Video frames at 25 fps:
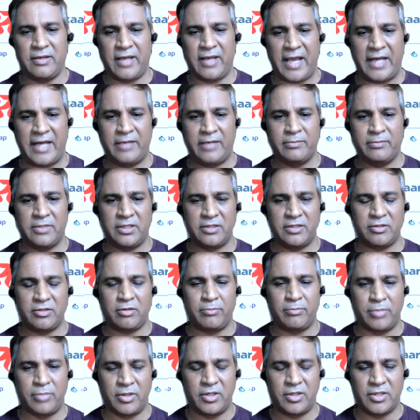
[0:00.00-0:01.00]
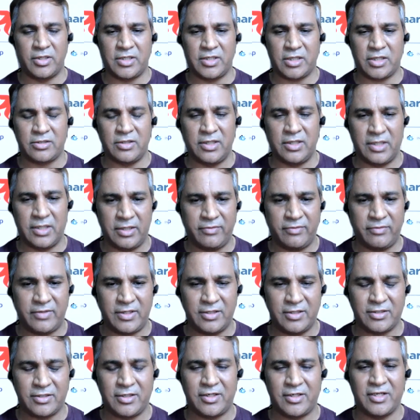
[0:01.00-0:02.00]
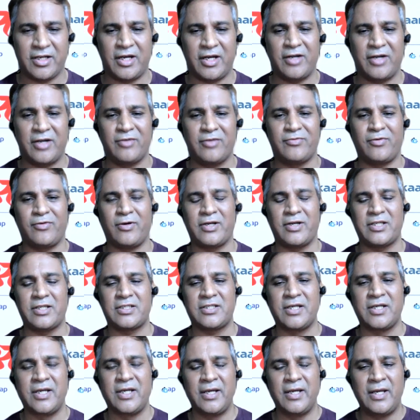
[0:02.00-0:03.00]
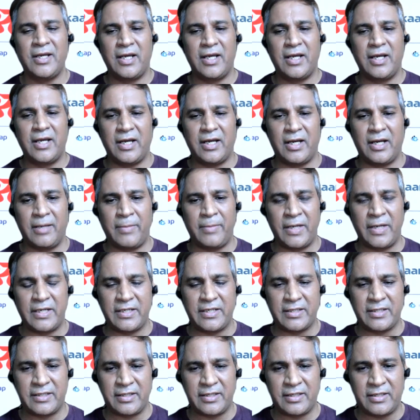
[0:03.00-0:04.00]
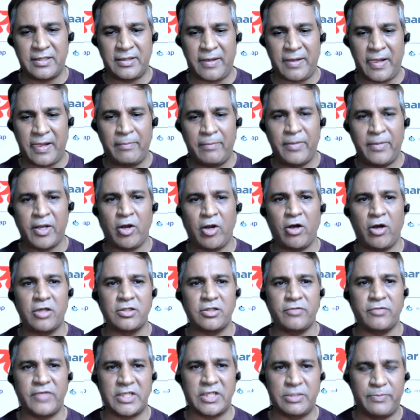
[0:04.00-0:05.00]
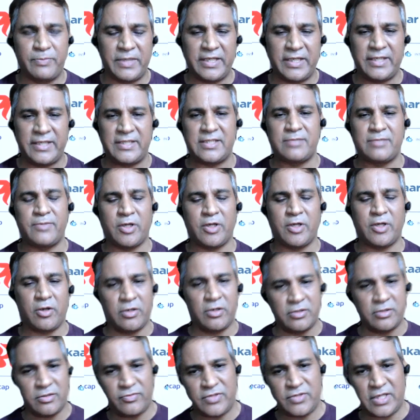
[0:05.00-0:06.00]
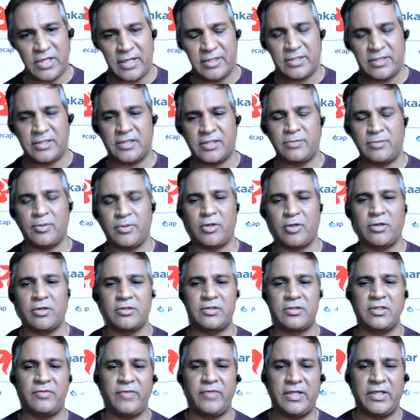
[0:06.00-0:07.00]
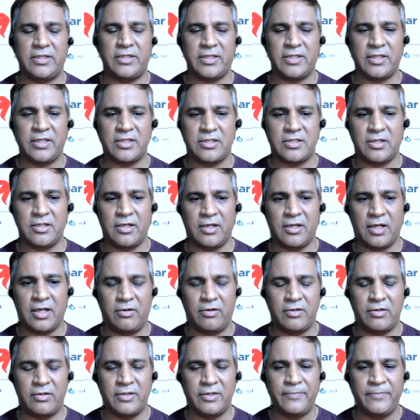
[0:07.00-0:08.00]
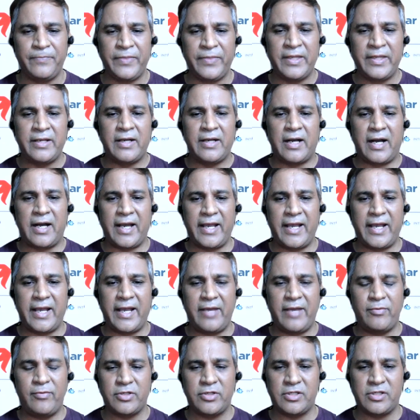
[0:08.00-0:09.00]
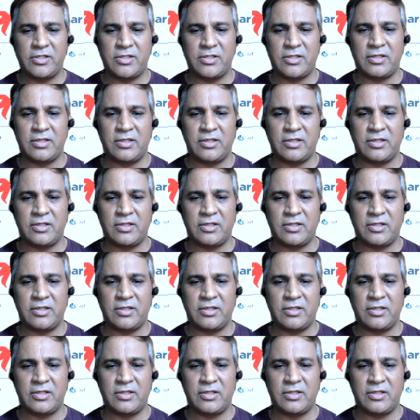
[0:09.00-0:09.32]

animals or birds actually live in a certain kind of forest. But because of experience, because of chances, because of the way things turned out, I was